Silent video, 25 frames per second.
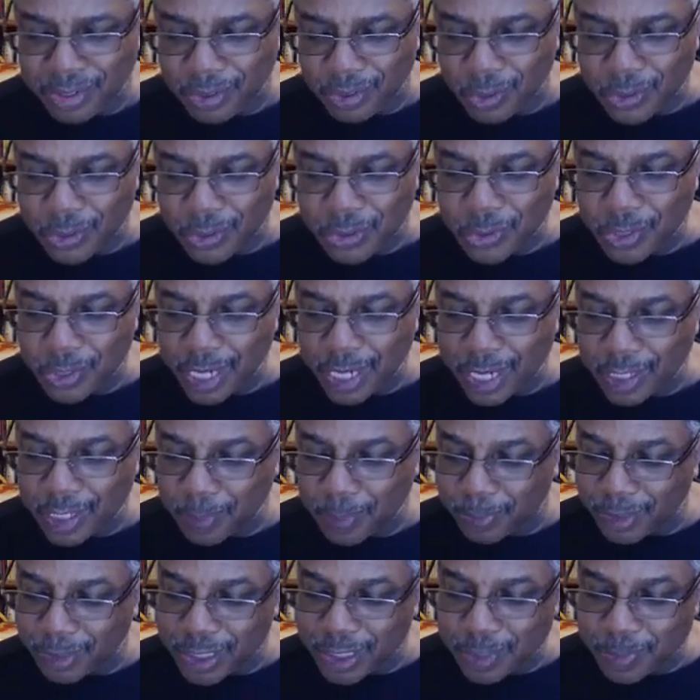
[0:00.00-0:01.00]
No sooner had
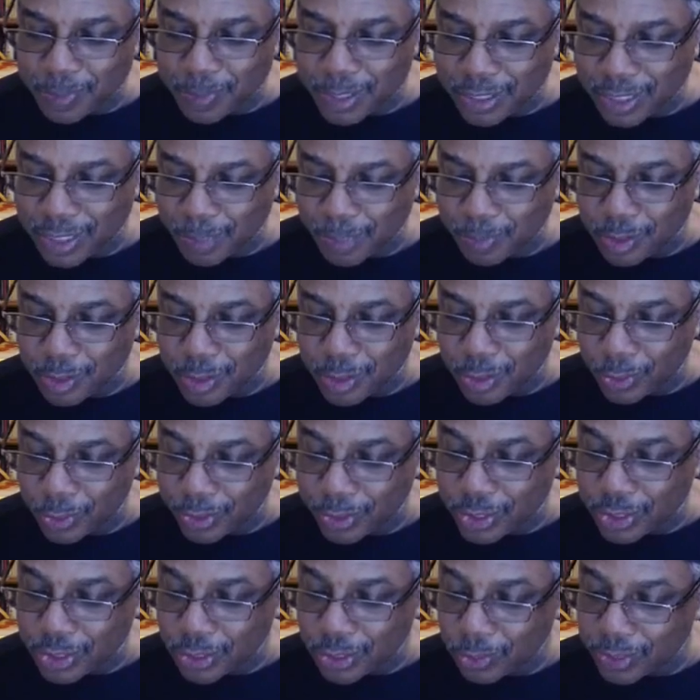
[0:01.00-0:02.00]
the policeman stepped in the
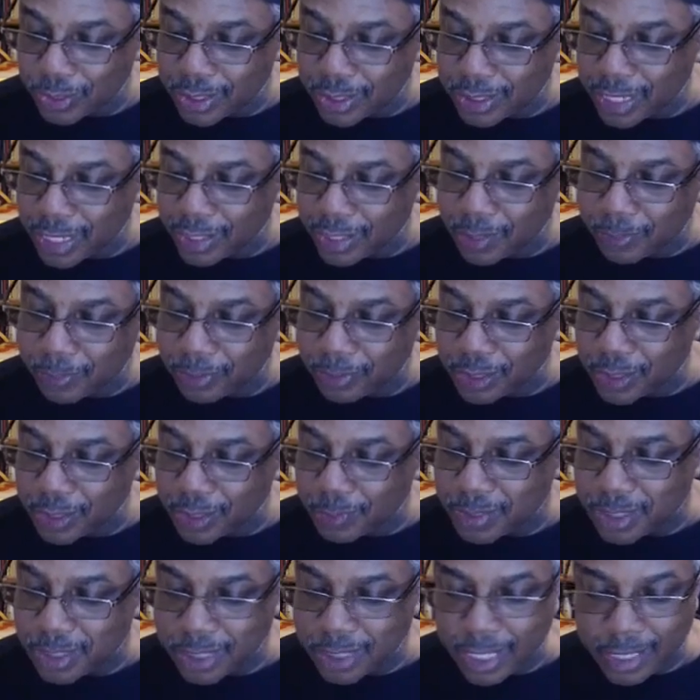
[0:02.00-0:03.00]
door did Tony take the
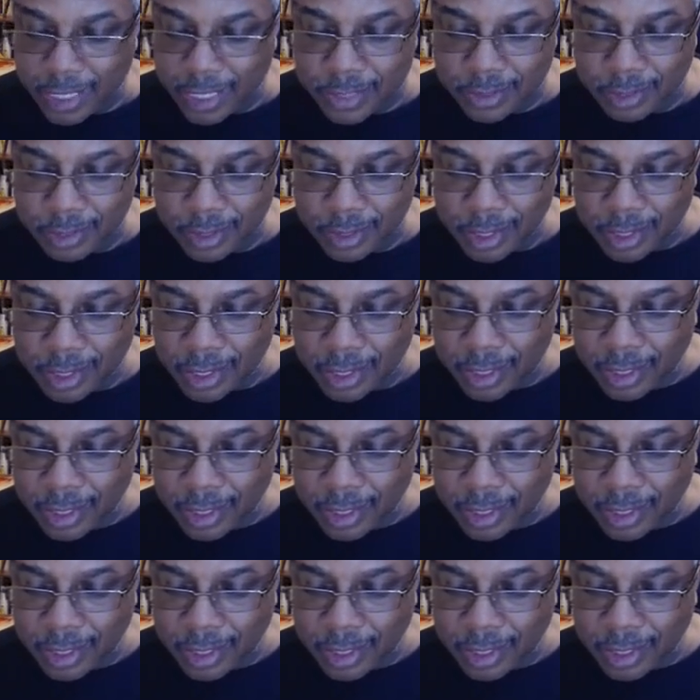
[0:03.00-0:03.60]
policeman's taser